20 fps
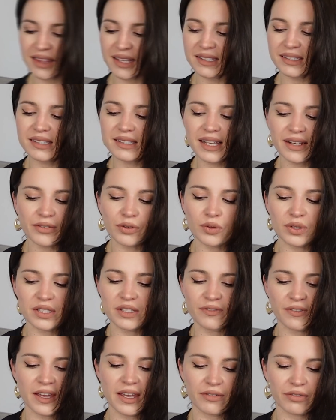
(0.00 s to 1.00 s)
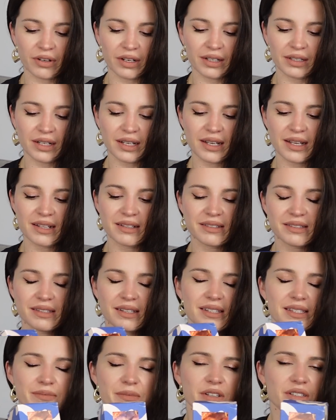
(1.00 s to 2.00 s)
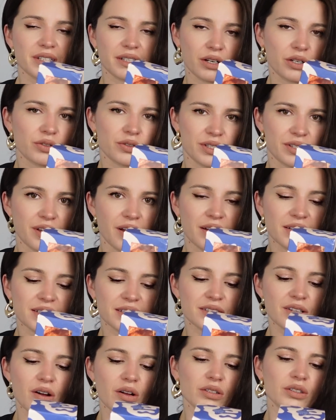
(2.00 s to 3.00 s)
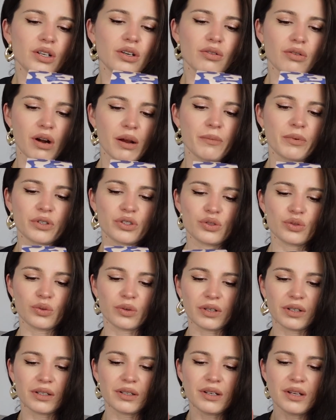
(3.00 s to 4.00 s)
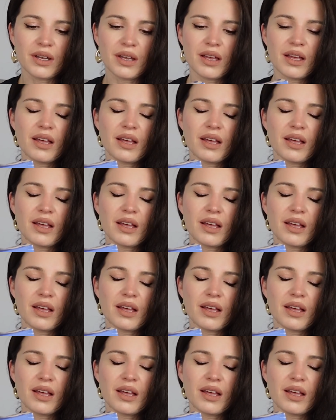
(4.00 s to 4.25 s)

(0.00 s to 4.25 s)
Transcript: This is everyone's favorite. It smells like a croissant. It's called Crumb Couture.